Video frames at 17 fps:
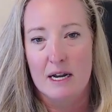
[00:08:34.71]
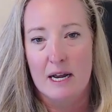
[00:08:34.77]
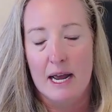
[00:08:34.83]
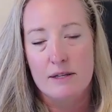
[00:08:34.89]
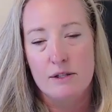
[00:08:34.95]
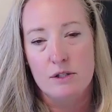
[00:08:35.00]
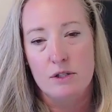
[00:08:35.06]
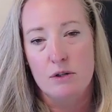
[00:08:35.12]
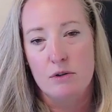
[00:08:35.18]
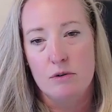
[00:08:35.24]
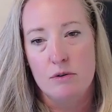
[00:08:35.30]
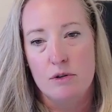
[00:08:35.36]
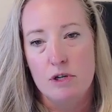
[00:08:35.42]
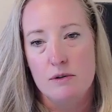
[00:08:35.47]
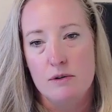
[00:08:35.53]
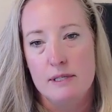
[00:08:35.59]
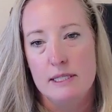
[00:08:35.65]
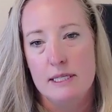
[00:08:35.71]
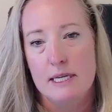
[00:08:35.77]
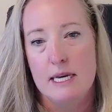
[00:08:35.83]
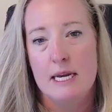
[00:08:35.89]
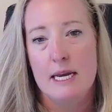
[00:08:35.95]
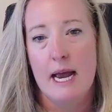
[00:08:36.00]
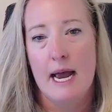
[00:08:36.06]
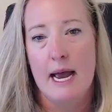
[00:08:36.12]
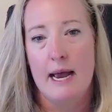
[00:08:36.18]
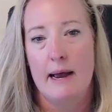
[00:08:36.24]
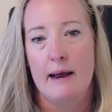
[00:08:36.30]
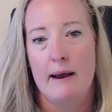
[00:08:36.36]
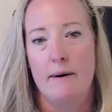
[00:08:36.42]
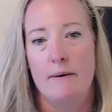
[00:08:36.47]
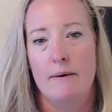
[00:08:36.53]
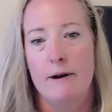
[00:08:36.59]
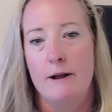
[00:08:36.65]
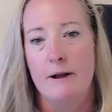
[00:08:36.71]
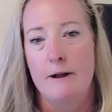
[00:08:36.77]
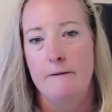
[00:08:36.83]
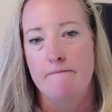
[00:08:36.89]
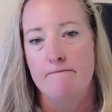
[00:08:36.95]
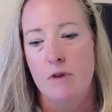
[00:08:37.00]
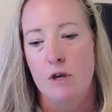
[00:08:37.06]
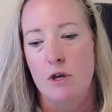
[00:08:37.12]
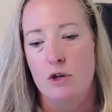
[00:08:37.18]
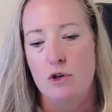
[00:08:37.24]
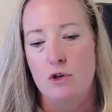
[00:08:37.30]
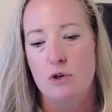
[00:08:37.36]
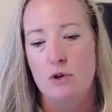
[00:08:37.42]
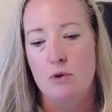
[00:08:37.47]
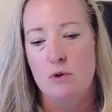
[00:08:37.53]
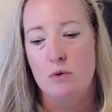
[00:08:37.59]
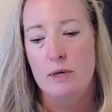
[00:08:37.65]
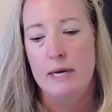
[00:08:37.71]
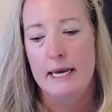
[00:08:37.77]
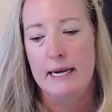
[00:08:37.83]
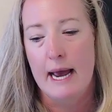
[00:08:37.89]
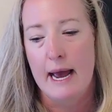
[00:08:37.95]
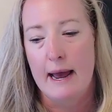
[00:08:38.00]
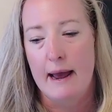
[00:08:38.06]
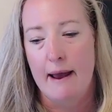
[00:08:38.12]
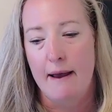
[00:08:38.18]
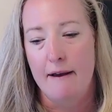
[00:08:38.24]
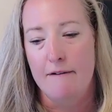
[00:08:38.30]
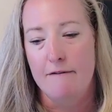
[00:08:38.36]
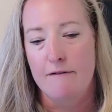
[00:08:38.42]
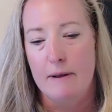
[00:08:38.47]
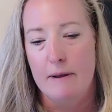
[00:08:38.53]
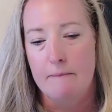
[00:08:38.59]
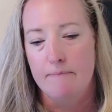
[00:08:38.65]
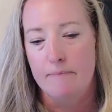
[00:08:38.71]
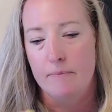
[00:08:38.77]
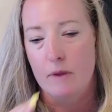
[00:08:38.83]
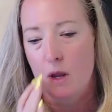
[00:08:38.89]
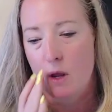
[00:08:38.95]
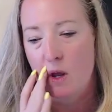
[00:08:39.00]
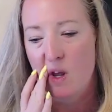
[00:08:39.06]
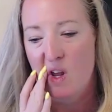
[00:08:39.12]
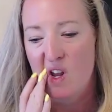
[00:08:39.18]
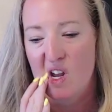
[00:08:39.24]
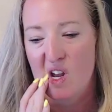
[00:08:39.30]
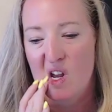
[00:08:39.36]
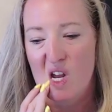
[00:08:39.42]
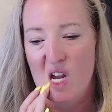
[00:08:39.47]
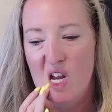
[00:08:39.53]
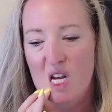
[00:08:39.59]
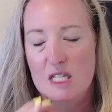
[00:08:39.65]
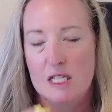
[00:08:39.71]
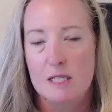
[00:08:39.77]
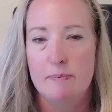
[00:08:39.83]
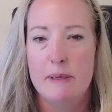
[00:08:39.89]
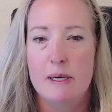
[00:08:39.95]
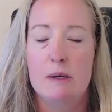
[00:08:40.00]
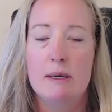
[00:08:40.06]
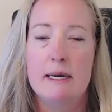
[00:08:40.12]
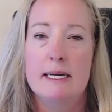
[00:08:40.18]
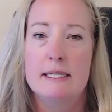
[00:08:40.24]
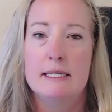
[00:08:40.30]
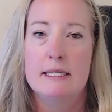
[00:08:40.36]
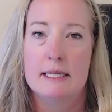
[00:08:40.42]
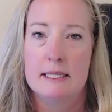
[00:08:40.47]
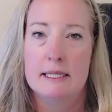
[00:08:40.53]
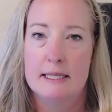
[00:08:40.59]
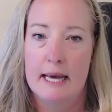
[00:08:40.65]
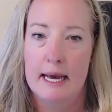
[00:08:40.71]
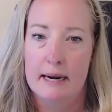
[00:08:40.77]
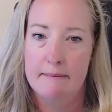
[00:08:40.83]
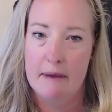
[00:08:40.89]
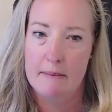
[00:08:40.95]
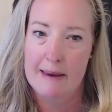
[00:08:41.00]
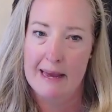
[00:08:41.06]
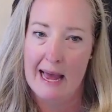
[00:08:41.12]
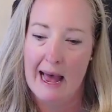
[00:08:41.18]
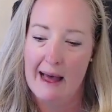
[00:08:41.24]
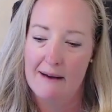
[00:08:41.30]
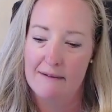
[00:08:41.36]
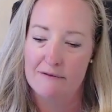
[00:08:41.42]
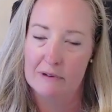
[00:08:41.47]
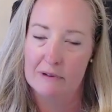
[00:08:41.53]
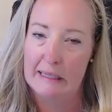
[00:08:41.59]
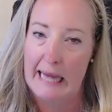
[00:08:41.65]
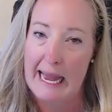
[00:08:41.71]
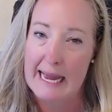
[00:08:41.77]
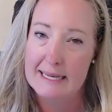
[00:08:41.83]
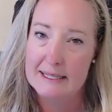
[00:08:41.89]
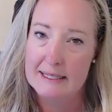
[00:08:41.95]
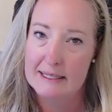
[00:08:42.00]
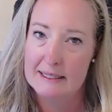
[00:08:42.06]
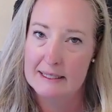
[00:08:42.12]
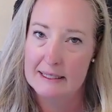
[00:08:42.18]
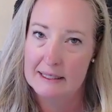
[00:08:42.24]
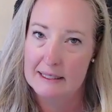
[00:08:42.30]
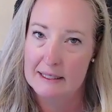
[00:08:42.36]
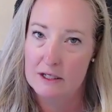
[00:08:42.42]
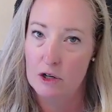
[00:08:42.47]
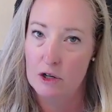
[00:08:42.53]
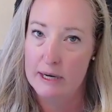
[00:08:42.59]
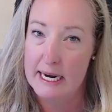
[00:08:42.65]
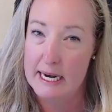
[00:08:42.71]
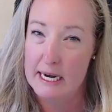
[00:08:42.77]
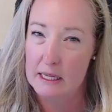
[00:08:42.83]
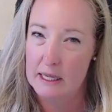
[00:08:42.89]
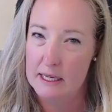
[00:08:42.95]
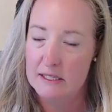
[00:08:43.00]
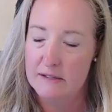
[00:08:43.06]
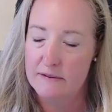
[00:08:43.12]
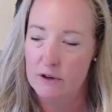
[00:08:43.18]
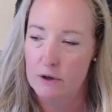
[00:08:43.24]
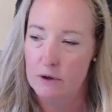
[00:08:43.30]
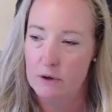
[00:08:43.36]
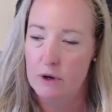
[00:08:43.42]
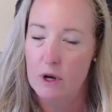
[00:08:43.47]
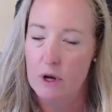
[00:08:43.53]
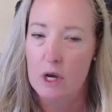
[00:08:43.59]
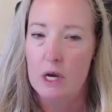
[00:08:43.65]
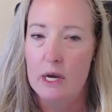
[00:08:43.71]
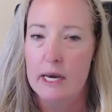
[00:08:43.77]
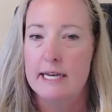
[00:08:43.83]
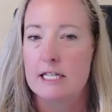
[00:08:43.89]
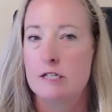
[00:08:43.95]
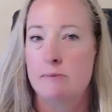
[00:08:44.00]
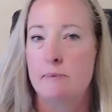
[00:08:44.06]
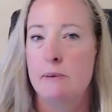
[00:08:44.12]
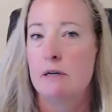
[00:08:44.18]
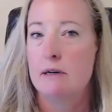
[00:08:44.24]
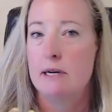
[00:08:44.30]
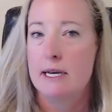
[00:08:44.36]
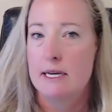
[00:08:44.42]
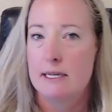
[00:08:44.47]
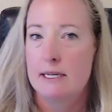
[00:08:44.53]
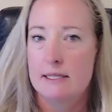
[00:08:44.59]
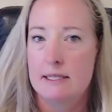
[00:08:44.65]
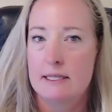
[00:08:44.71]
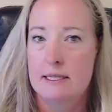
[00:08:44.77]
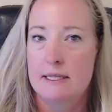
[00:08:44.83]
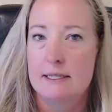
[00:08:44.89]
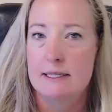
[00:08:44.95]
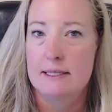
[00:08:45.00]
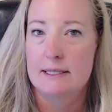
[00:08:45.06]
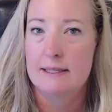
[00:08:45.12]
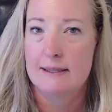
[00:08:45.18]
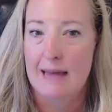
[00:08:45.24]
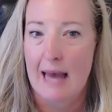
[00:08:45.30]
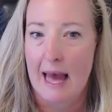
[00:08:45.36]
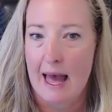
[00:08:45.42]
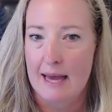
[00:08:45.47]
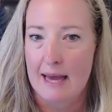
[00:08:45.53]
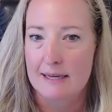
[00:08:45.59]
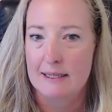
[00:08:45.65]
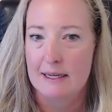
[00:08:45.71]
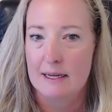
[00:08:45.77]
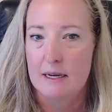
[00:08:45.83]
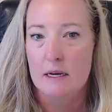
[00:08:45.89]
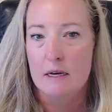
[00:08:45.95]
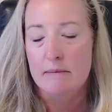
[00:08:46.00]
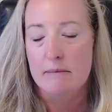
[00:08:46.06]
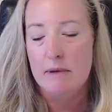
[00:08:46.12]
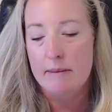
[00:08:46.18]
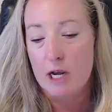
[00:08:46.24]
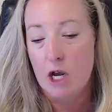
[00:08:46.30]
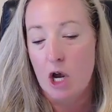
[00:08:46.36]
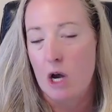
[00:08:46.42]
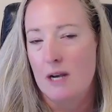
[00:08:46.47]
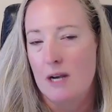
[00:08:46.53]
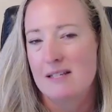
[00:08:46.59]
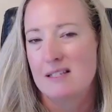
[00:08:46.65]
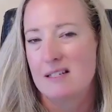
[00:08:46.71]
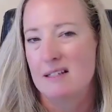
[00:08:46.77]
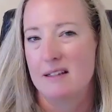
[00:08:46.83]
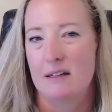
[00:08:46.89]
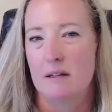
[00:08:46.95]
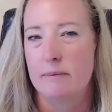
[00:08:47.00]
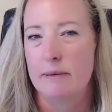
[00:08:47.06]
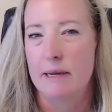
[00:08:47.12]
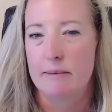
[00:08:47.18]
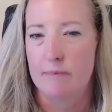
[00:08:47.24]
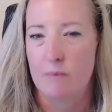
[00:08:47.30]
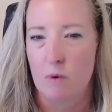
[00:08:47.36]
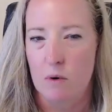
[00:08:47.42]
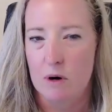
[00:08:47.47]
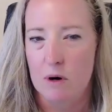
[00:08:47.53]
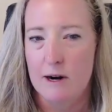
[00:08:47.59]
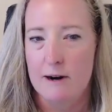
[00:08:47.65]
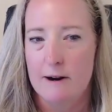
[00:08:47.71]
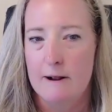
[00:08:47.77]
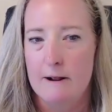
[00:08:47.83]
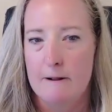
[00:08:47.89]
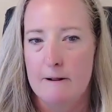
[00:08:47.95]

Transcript: And so you see how you can have experiences that maybe have less, you're eating less food, experiences that maybe cost a little bit more,